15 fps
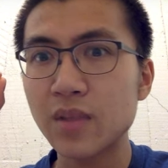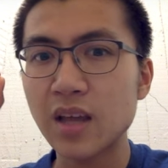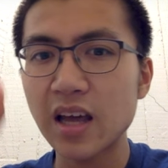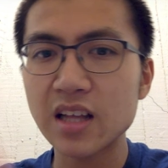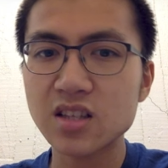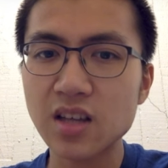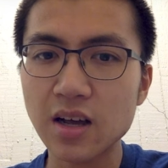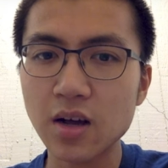
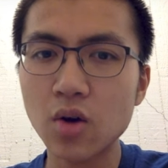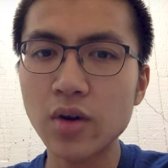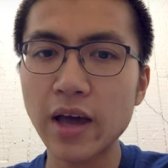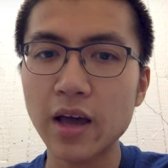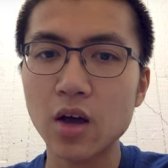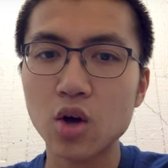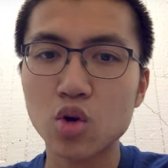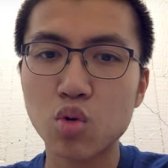It's like,
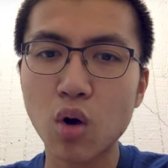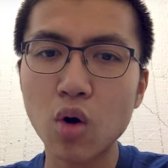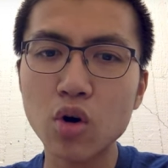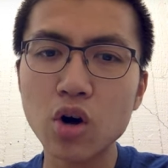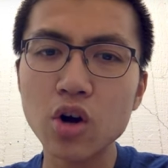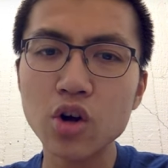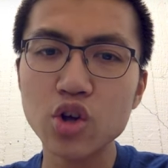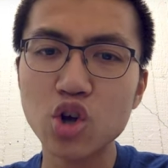okay,
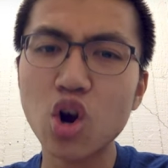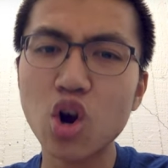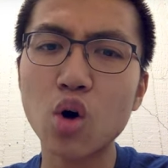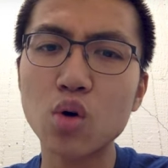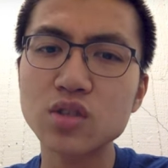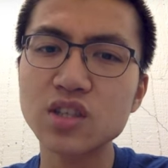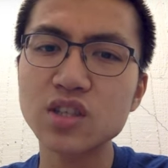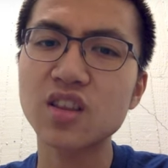Kroger, you're
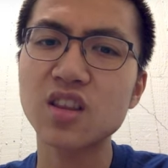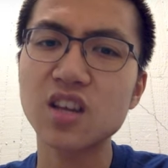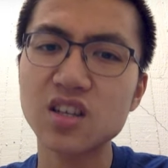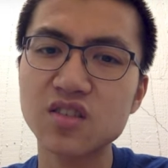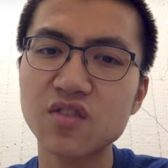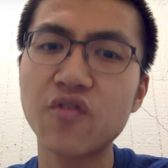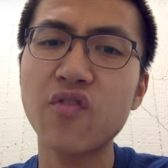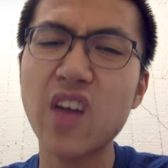hosting this
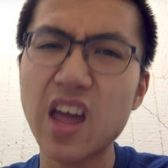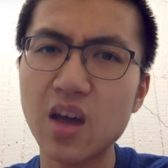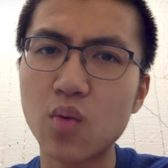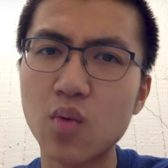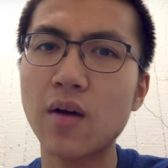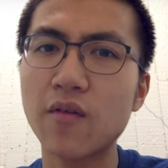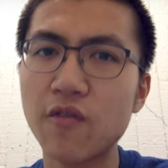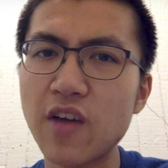fake
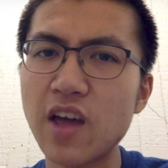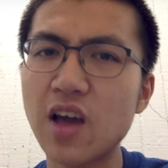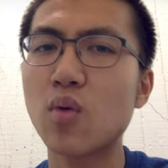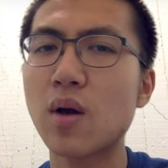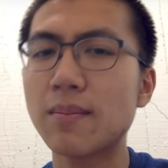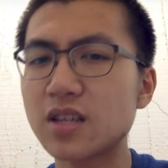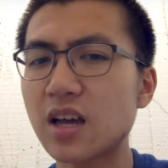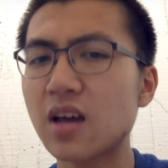
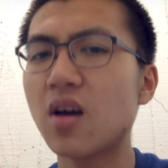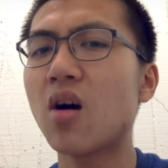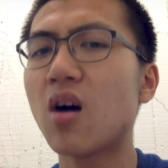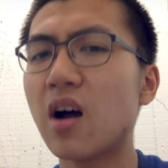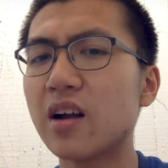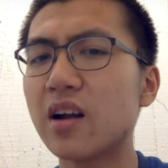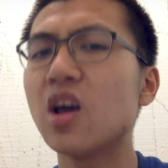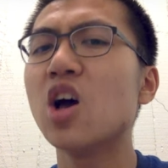website
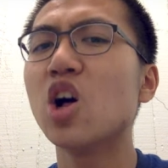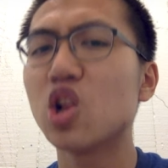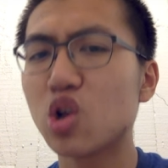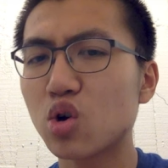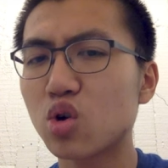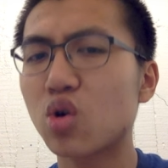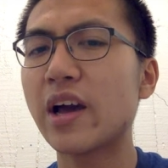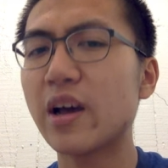on
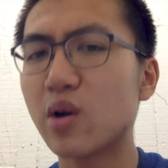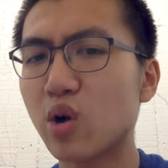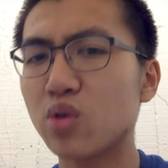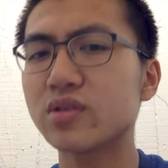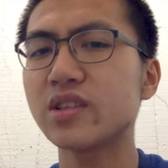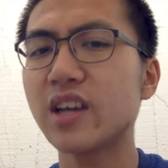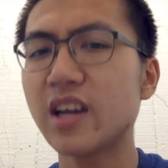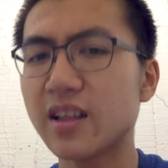
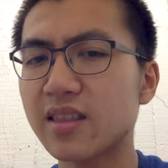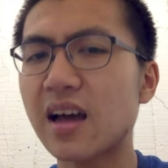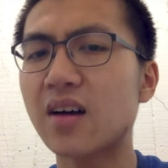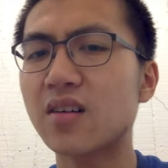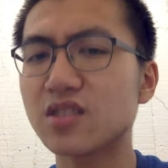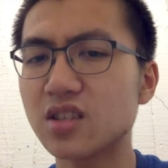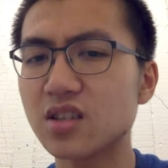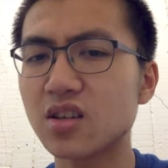localhost
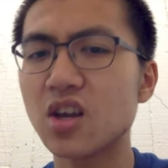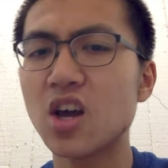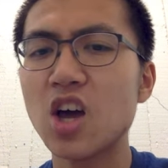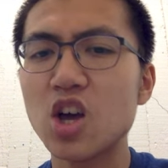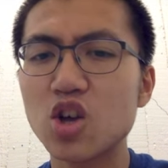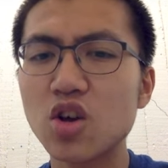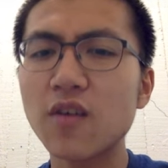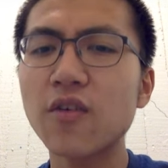8000.
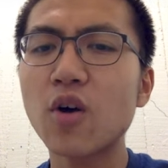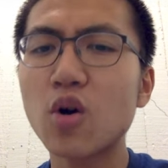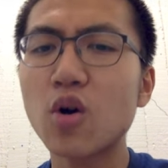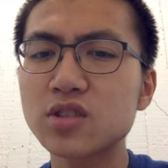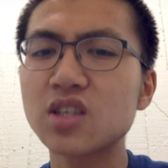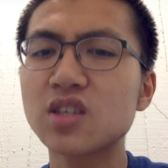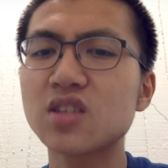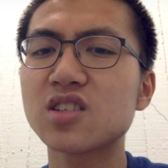You're
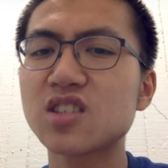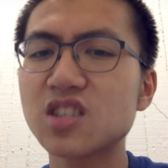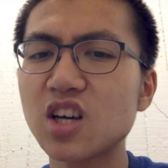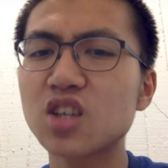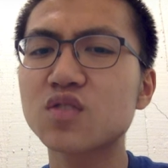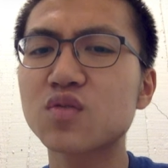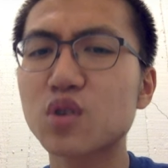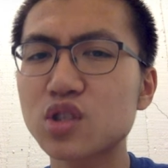hosting the
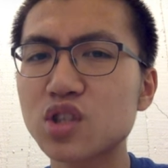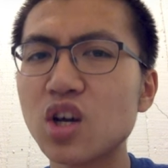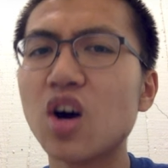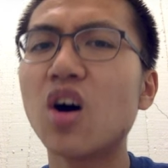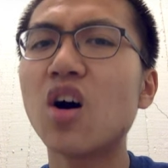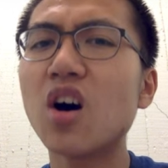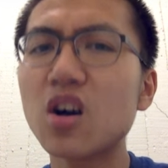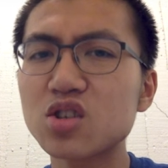Salesforce
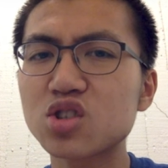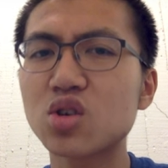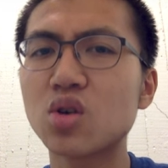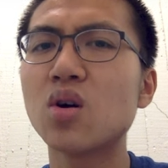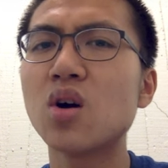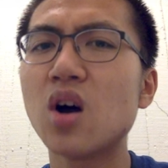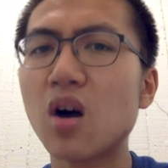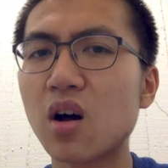
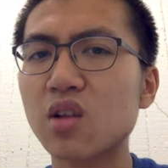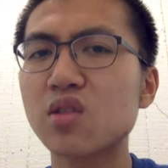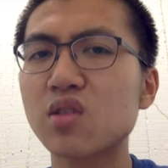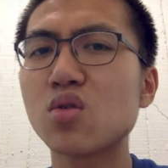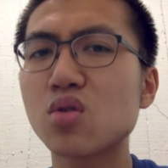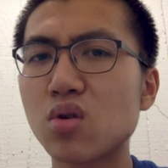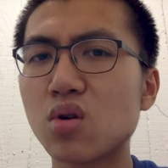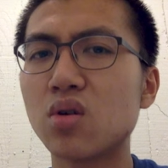also on
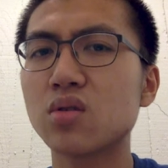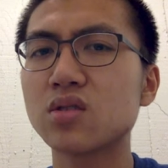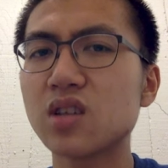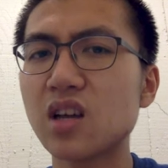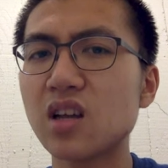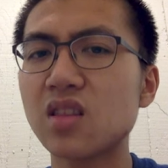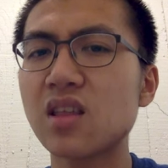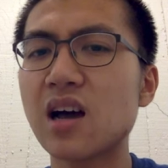localhost
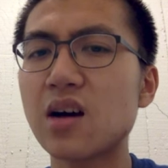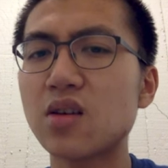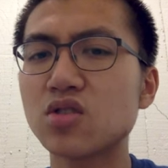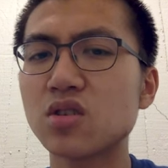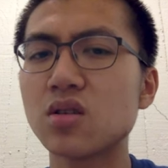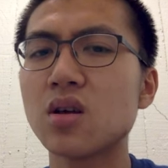8000.